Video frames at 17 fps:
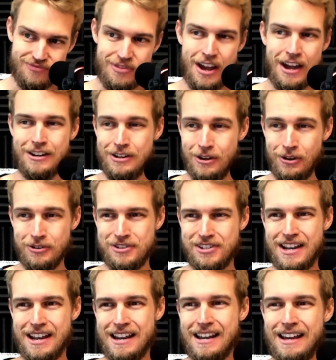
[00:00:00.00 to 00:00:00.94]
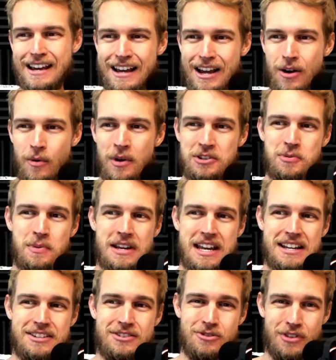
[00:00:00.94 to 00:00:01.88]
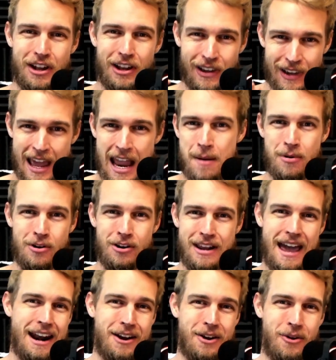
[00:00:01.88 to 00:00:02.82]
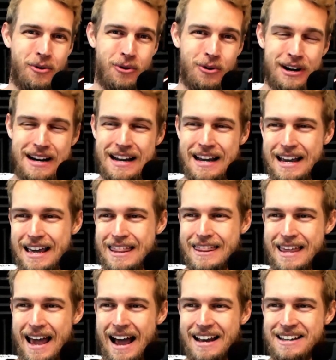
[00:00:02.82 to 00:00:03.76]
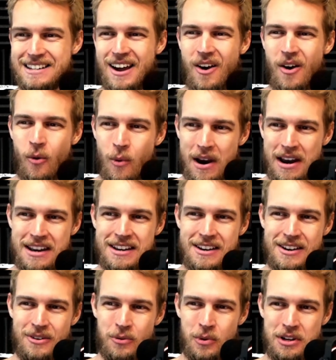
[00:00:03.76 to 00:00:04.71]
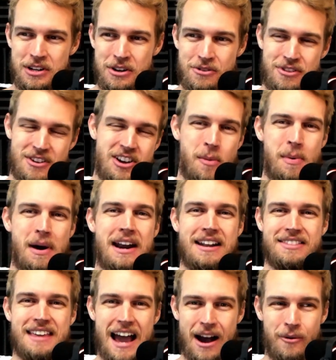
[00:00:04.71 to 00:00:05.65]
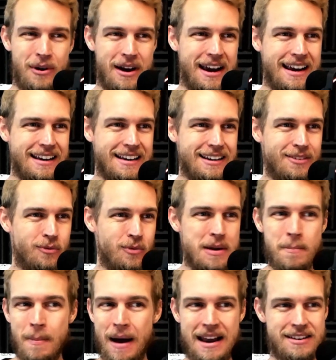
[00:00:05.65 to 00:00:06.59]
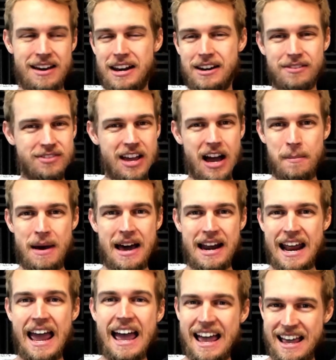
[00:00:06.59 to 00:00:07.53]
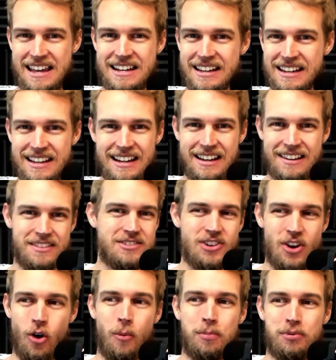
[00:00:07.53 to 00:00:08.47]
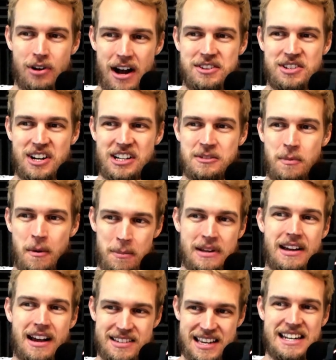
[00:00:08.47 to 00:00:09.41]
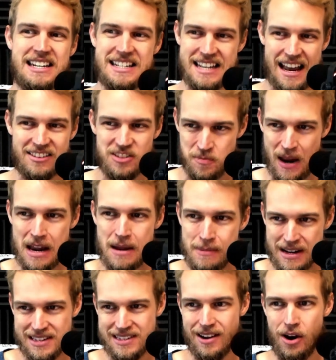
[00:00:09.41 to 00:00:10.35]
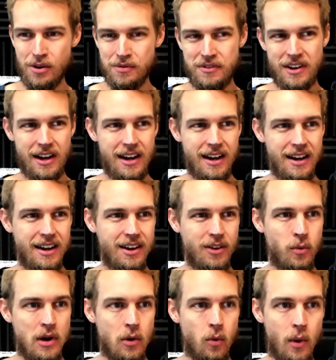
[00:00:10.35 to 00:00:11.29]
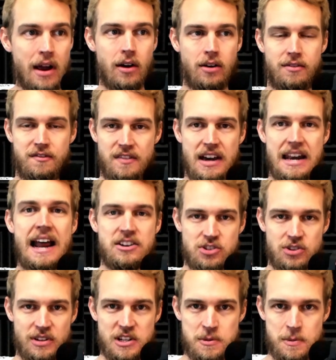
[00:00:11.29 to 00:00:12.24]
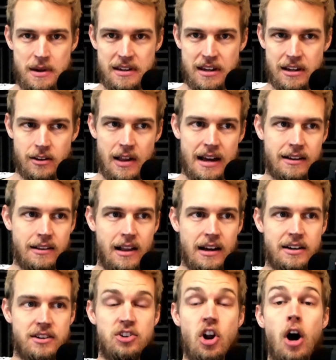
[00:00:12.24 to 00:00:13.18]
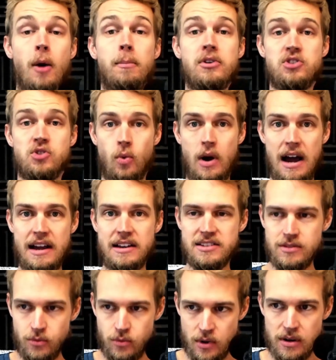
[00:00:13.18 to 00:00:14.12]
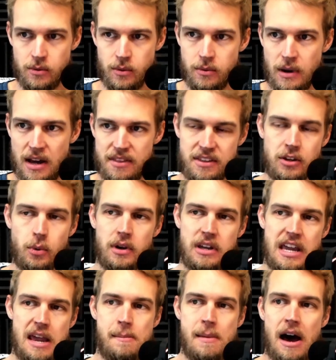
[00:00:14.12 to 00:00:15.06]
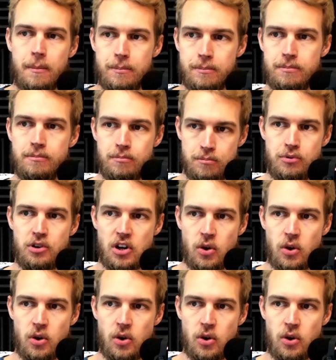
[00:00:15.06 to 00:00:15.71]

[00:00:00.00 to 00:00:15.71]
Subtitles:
you'll see once we get to the labor category that when you think about it that way, we might not have come out ahead in this whole project, but because I didn't have to pay myself, we will, financially speaking, like numbers wise, I think we came out pretty